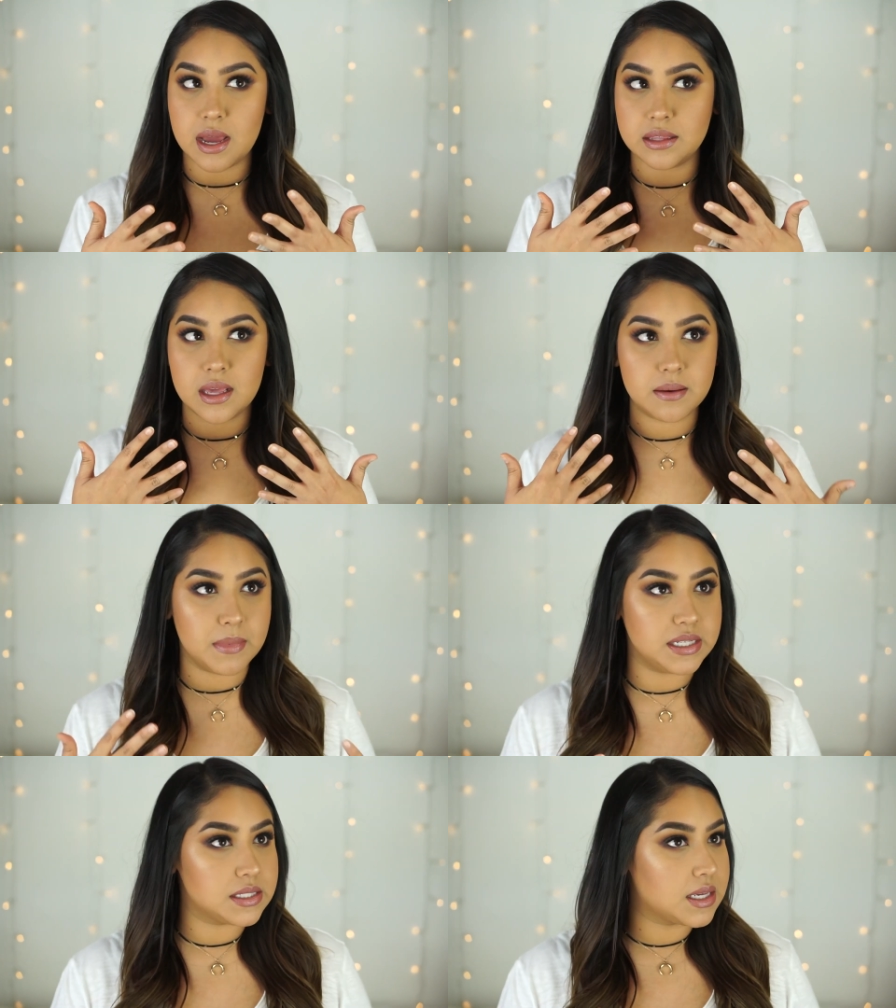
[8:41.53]
I think
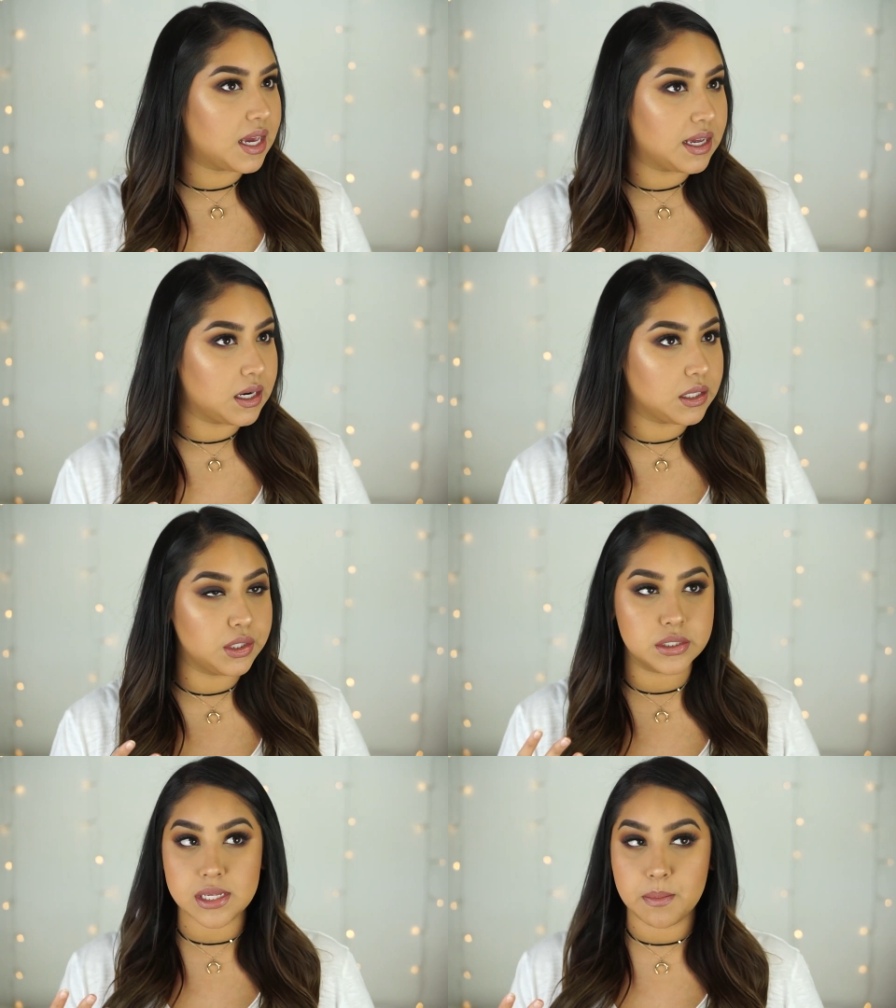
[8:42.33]
my skin
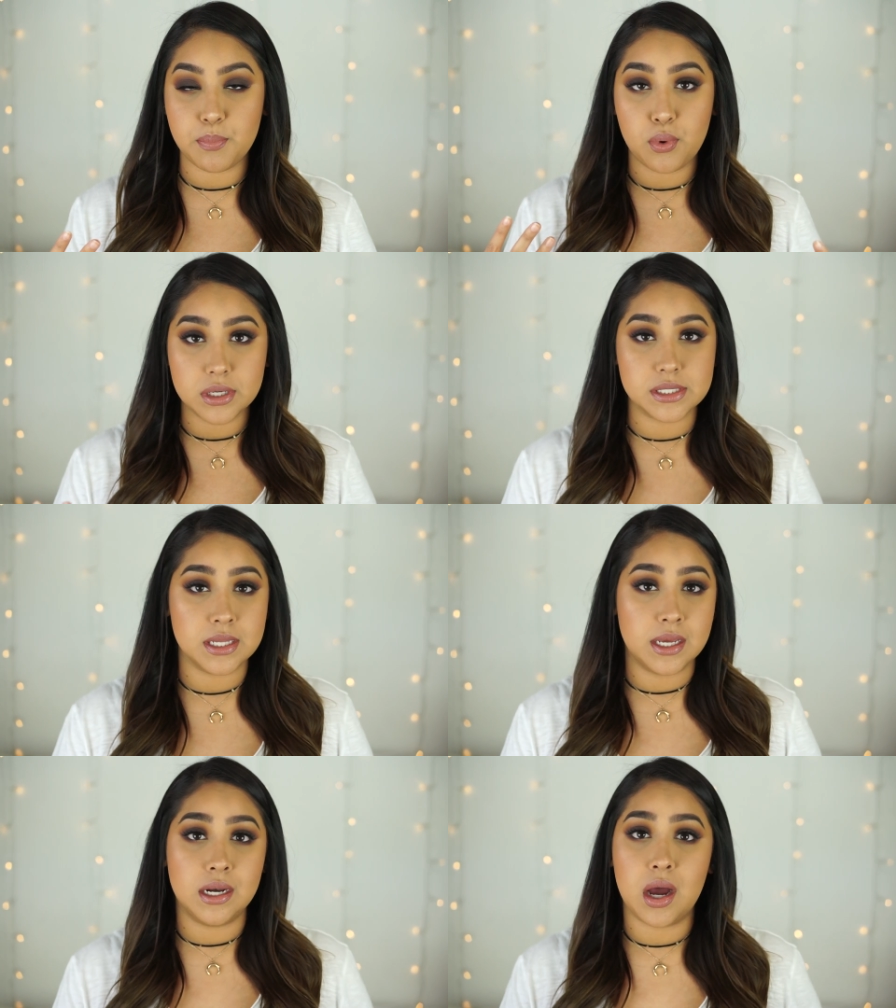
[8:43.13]
looks like
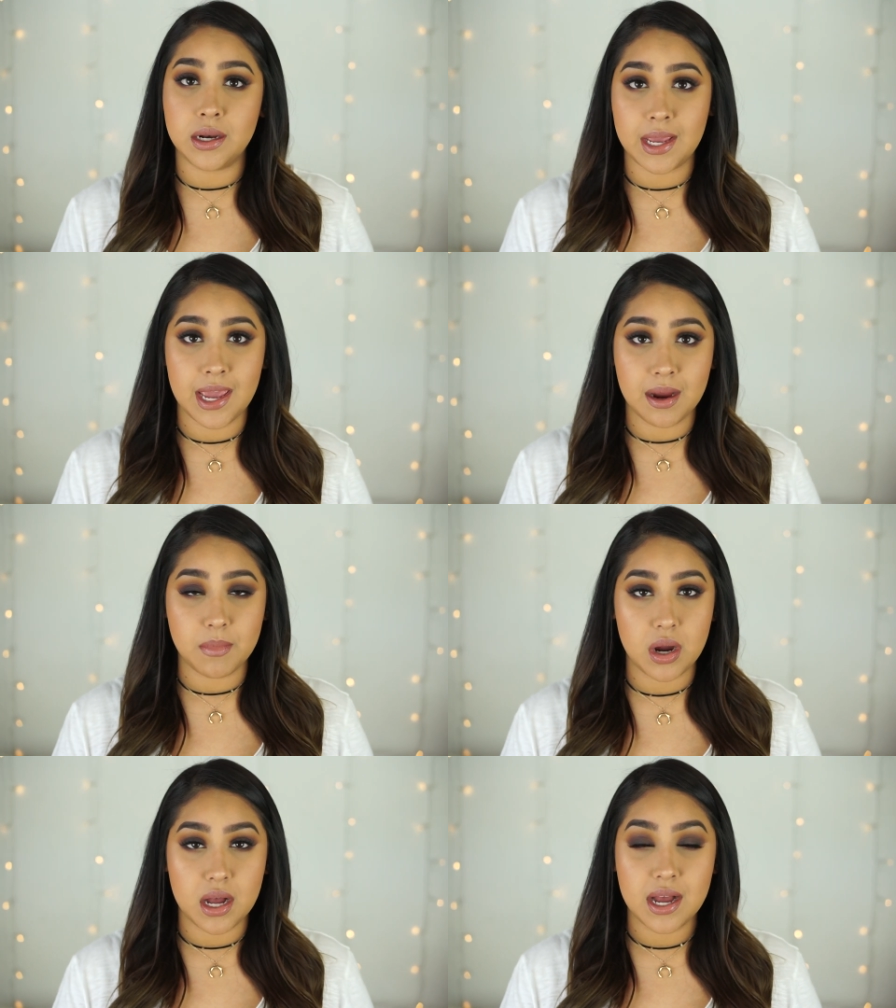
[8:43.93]
porcelain on
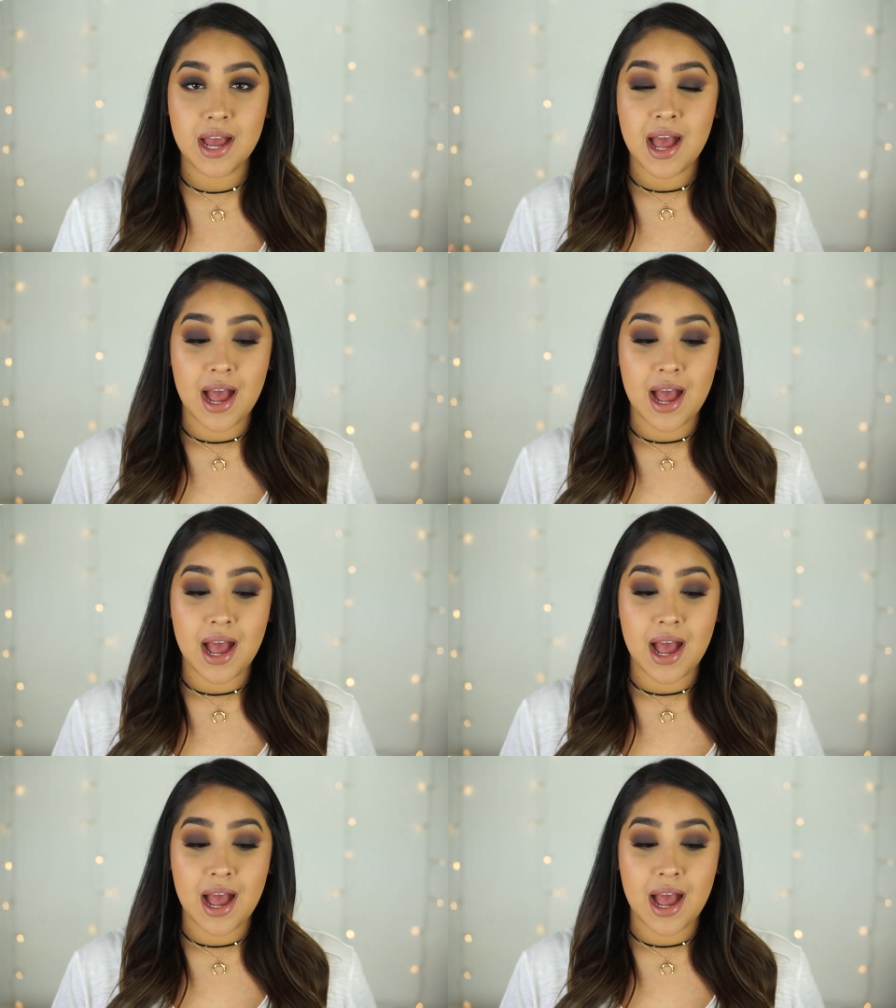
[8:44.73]
camera.